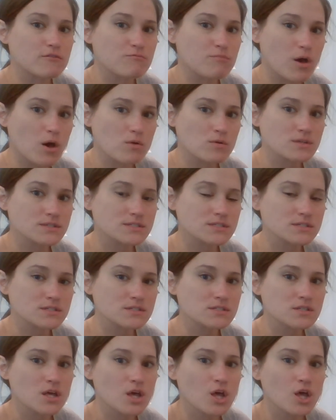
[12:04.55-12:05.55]
of
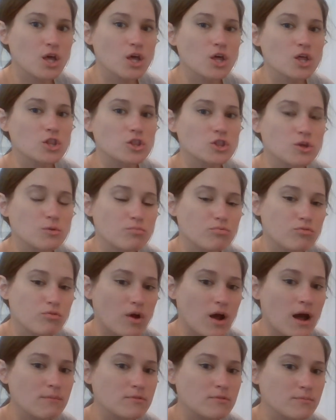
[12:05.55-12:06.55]
bonuses. The
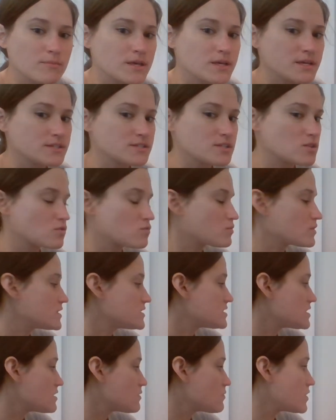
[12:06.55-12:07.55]
problem is, and the
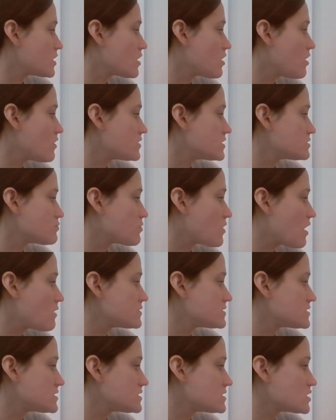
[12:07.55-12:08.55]
reason that we call these
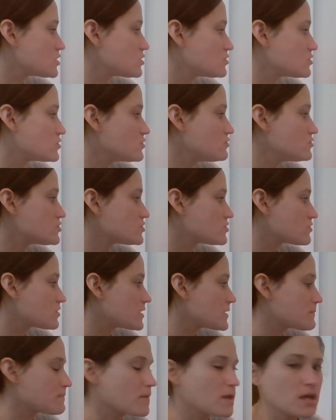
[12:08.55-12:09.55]
promises
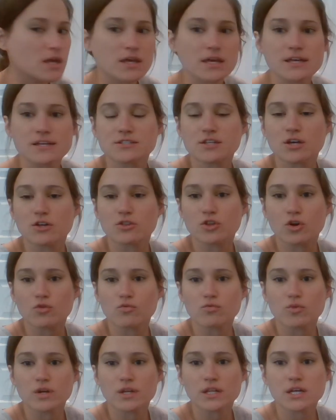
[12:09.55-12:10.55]
illusory, is that they're
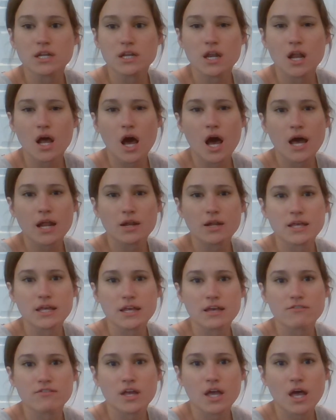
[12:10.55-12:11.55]
really not
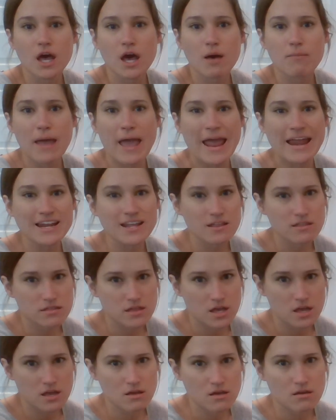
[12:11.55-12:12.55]
giving up
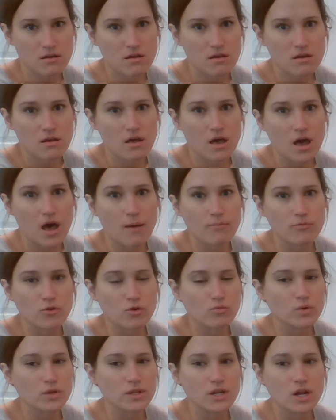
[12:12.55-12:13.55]
anything. They're
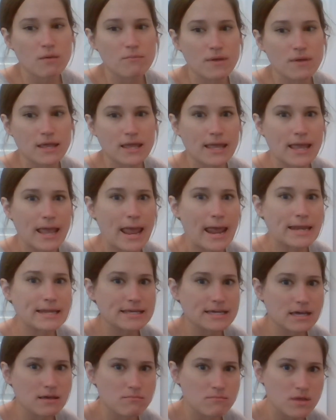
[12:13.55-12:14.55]
really not making any
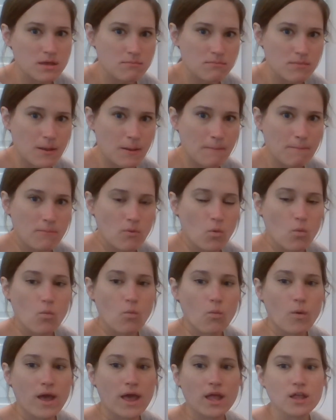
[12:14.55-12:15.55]
commitment
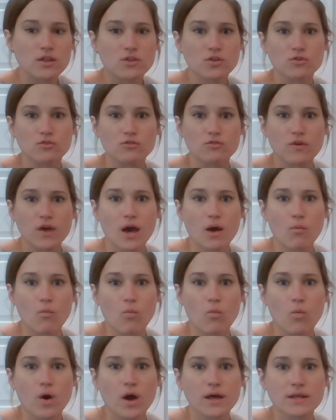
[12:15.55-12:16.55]
when you've
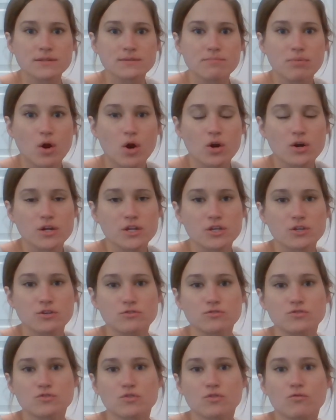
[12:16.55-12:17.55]
got one party
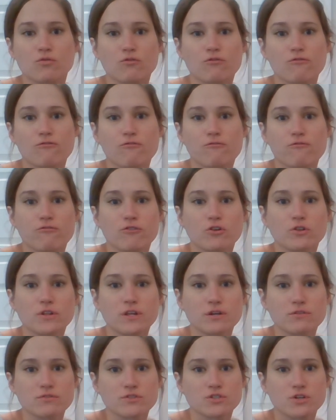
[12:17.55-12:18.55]
who's
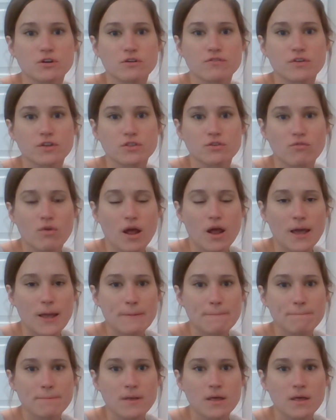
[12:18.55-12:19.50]
fully reserving the right